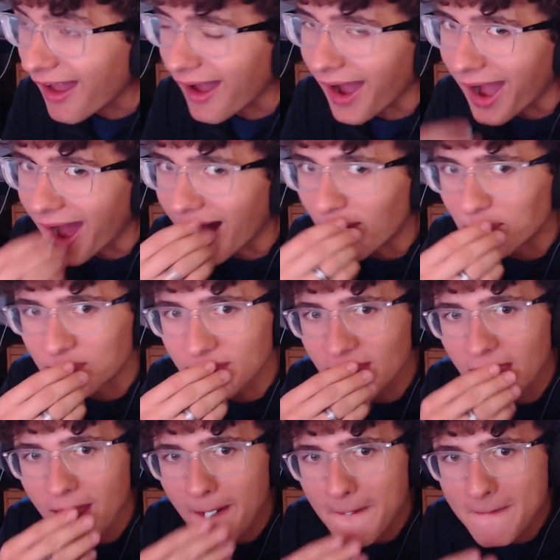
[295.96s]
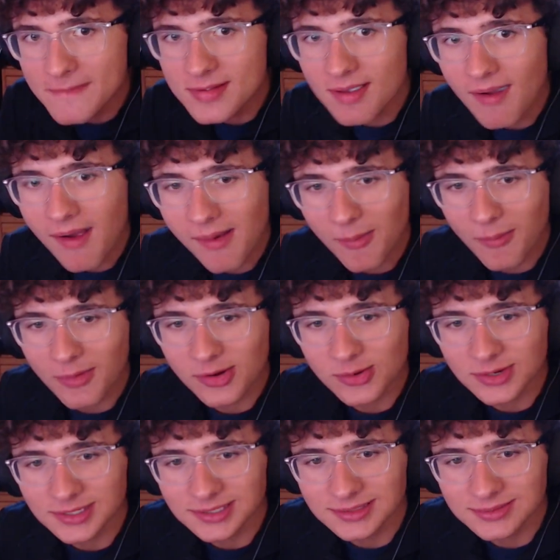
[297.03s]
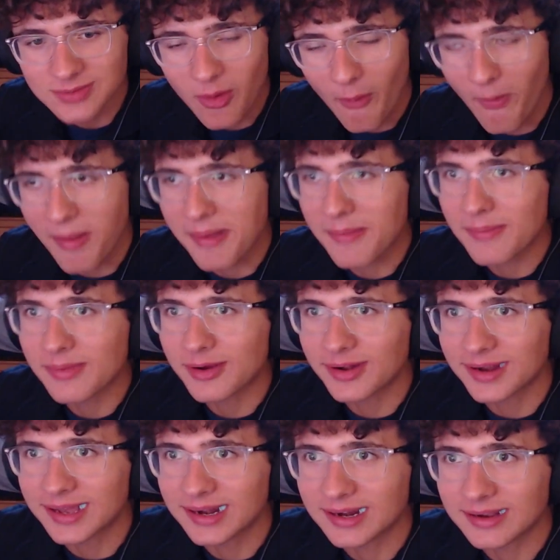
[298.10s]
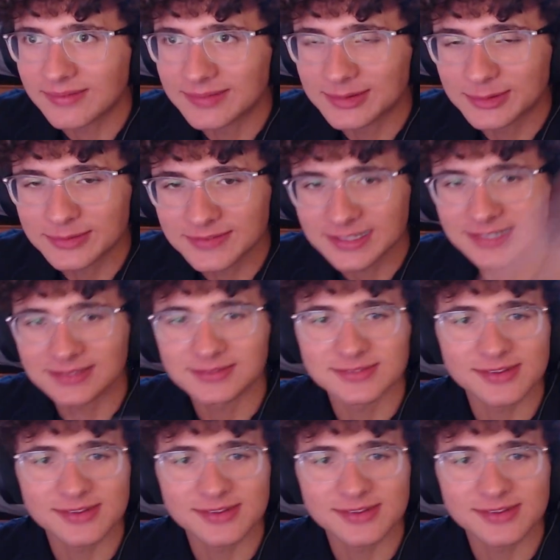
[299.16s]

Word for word: Um, we're doing a. Oh wait, we already had a cover reveal.